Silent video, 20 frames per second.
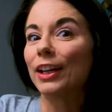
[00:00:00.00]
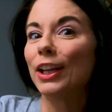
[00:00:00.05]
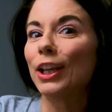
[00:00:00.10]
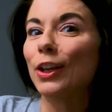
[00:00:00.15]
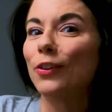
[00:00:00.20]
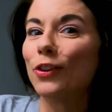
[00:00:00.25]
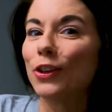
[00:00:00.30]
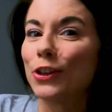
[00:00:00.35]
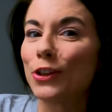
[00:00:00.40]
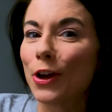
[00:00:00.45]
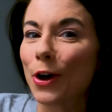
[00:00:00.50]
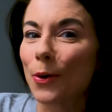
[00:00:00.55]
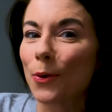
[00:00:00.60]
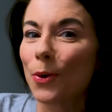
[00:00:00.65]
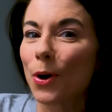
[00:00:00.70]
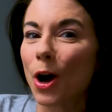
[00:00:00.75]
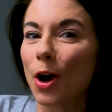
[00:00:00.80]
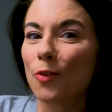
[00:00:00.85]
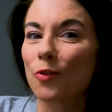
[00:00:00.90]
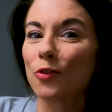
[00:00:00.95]
Even
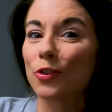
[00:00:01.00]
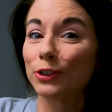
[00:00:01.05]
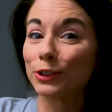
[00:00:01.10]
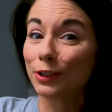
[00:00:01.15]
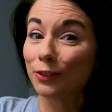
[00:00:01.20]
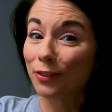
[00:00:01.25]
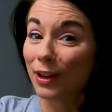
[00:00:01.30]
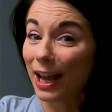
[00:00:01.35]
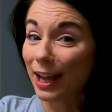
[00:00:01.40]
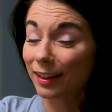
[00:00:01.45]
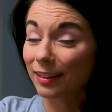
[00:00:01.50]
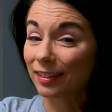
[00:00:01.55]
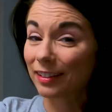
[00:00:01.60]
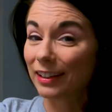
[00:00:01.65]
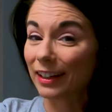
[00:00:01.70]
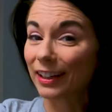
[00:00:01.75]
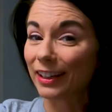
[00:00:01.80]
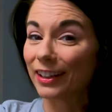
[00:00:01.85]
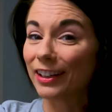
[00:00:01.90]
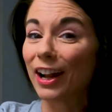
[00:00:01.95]
though I'm fully
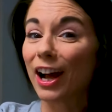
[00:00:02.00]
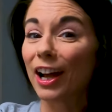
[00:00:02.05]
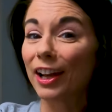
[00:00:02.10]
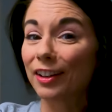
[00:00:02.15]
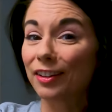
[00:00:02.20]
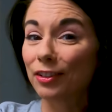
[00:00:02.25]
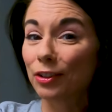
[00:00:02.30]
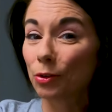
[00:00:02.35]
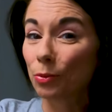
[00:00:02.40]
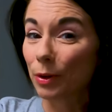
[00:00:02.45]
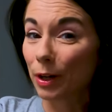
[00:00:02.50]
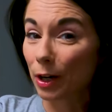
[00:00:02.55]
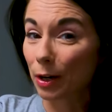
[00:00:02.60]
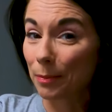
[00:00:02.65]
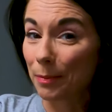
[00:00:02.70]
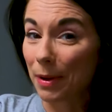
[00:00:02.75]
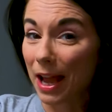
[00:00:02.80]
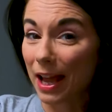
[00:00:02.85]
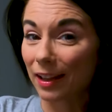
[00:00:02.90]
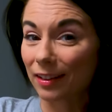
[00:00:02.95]
vaccinated, I still wear
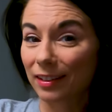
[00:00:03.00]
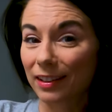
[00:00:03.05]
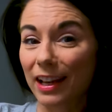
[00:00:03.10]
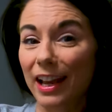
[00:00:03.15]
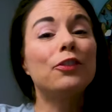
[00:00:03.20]
a mask.